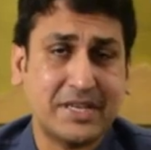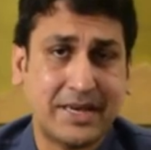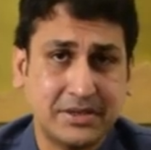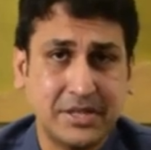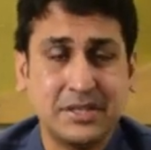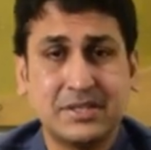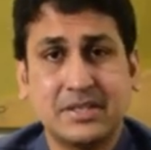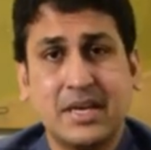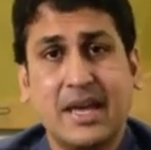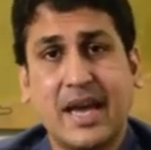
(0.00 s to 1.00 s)

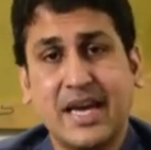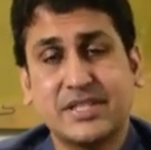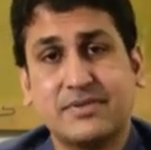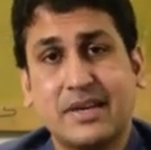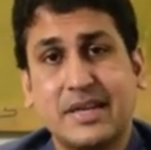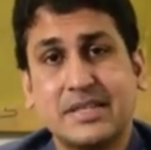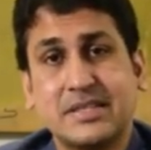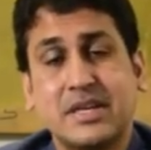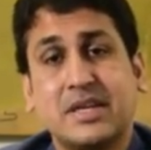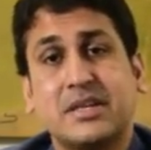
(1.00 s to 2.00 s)
techniques, as well
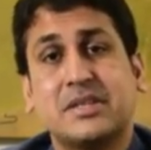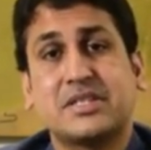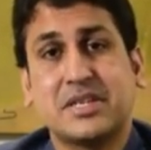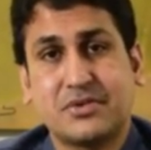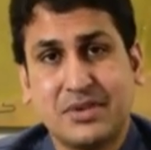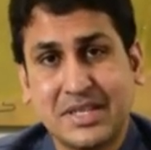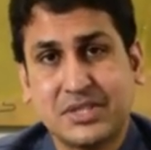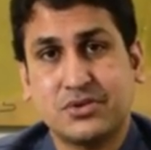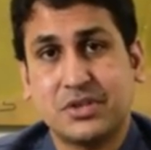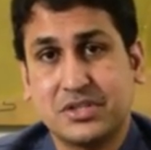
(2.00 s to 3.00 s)
as the
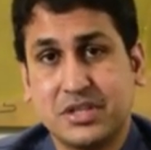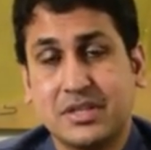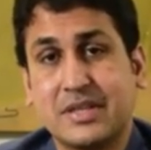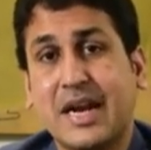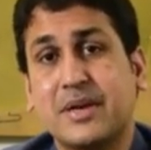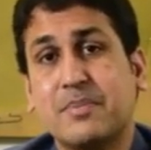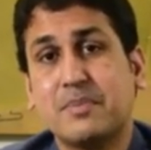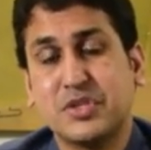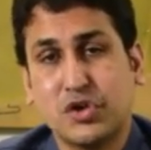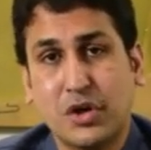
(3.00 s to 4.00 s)
sentence structure that
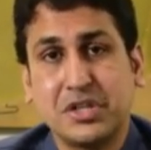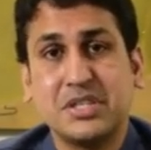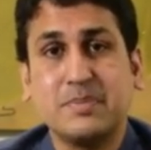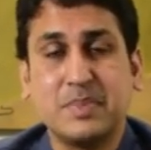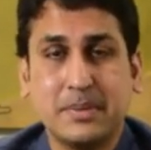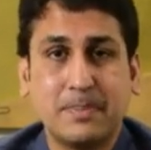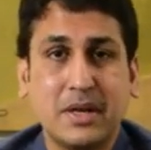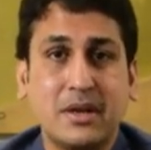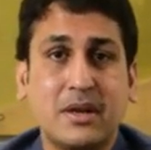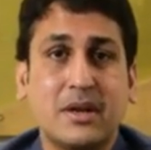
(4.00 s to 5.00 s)
majority
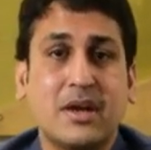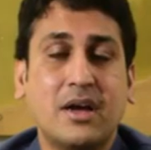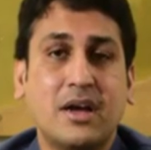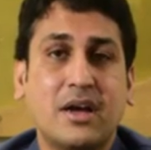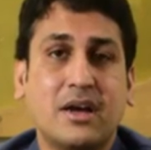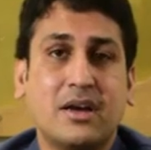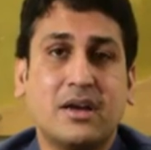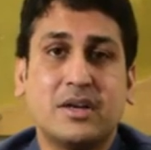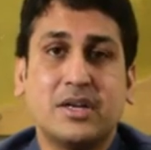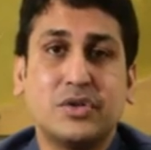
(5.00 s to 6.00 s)
people
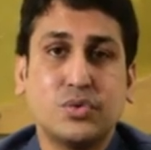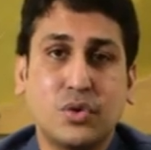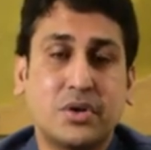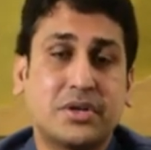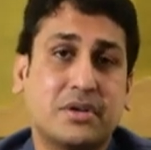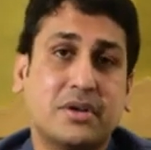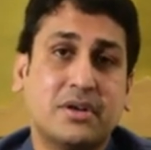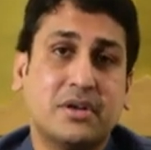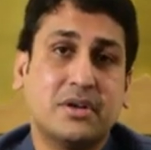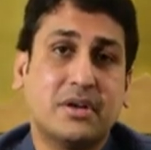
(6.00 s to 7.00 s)
do
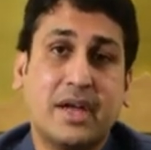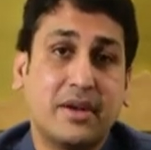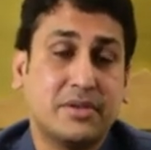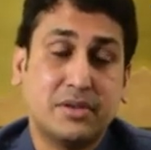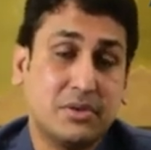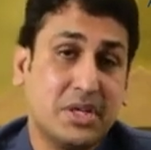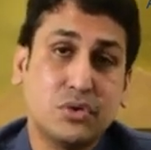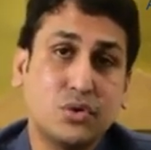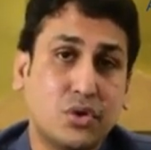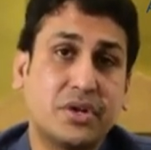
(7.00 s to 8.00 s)

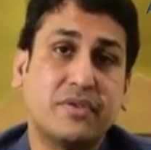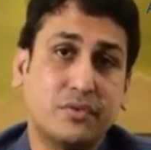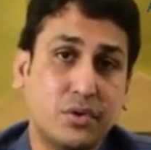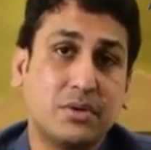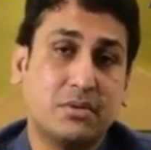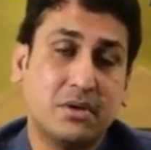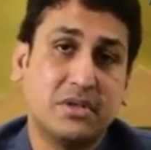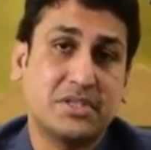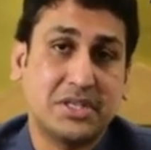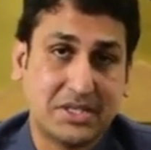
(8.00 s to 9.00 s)
not have
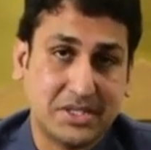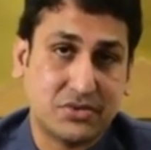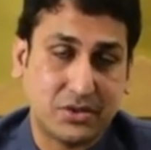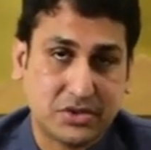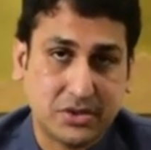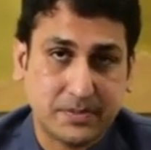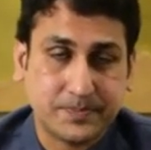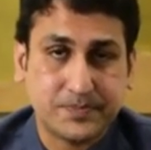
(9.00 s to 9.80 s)
good sentence structure.